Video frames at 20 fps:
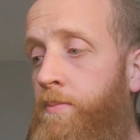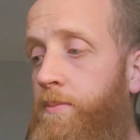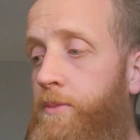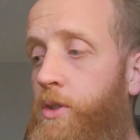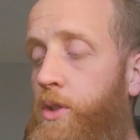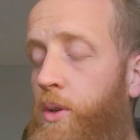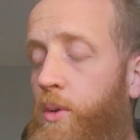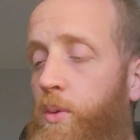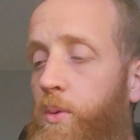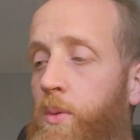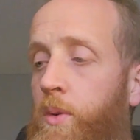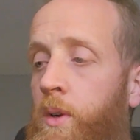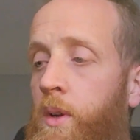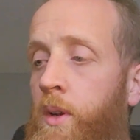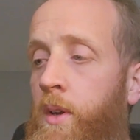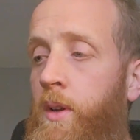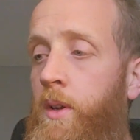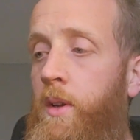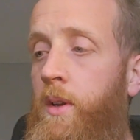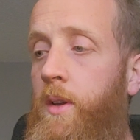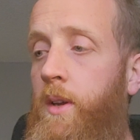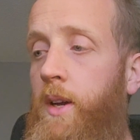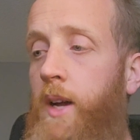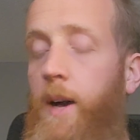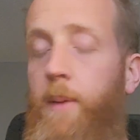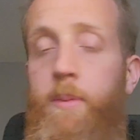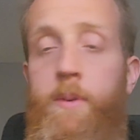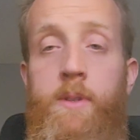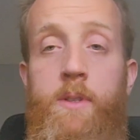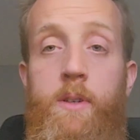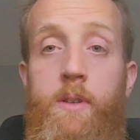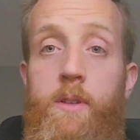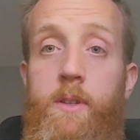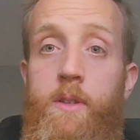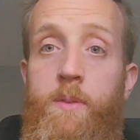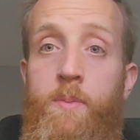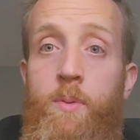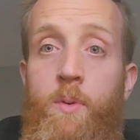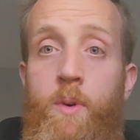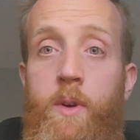So up until
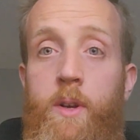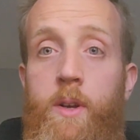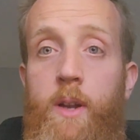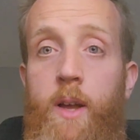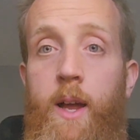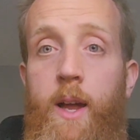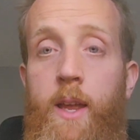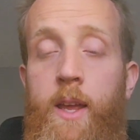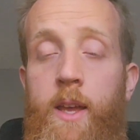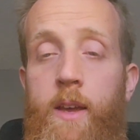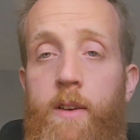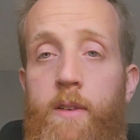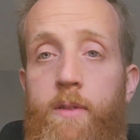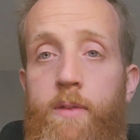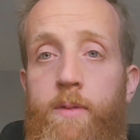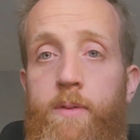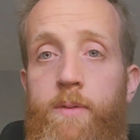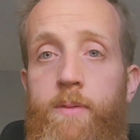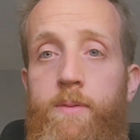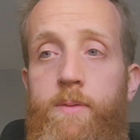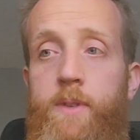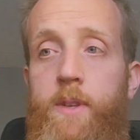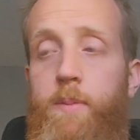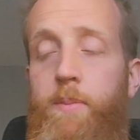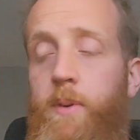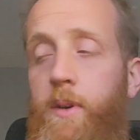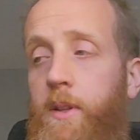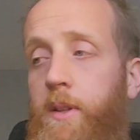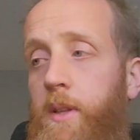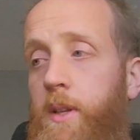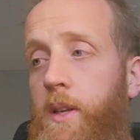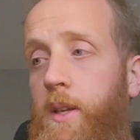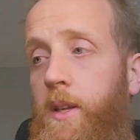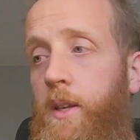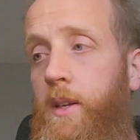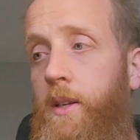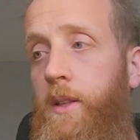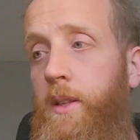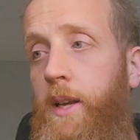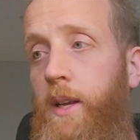this point I have typically
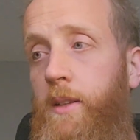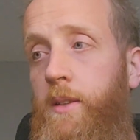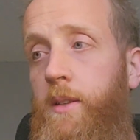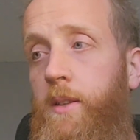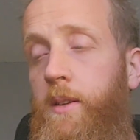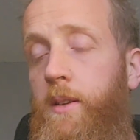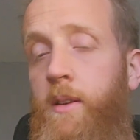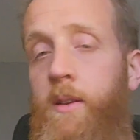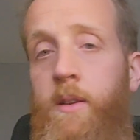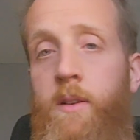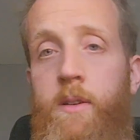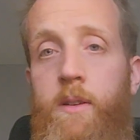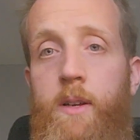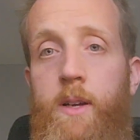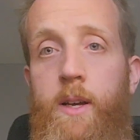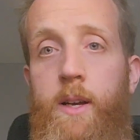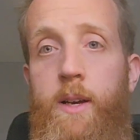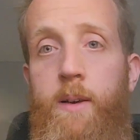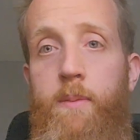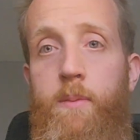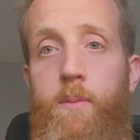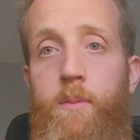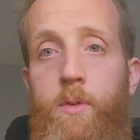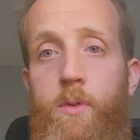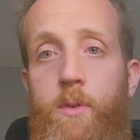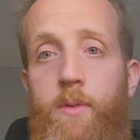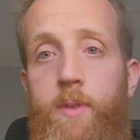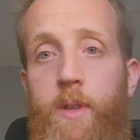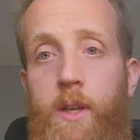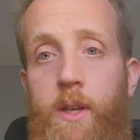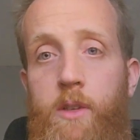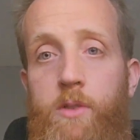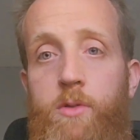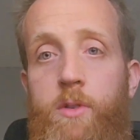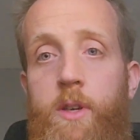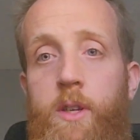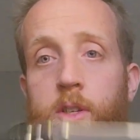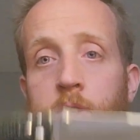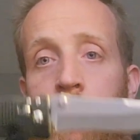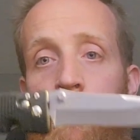collected more of like a
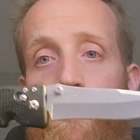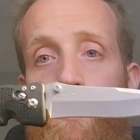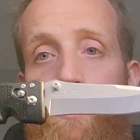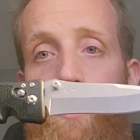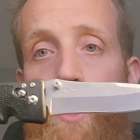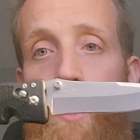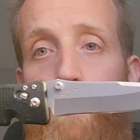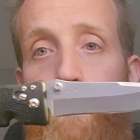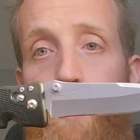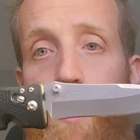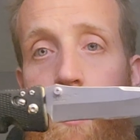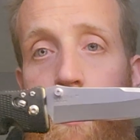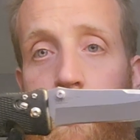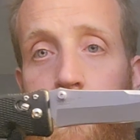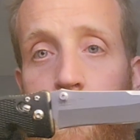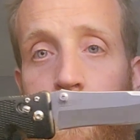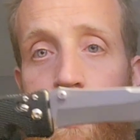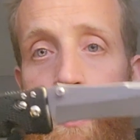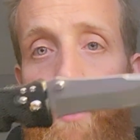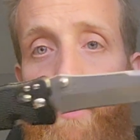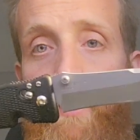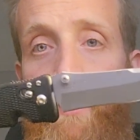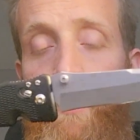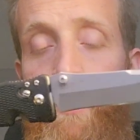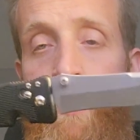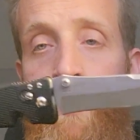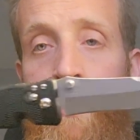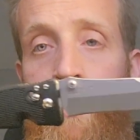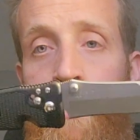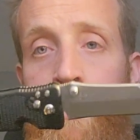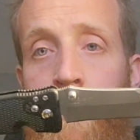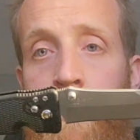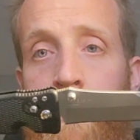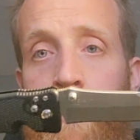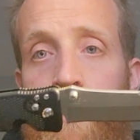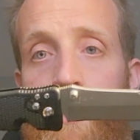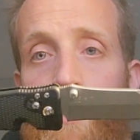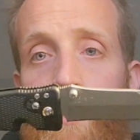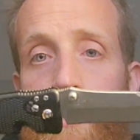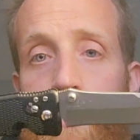traditional type pocket knife.
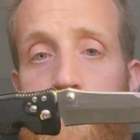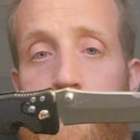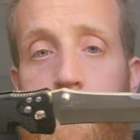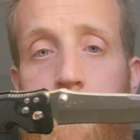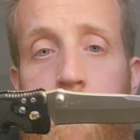This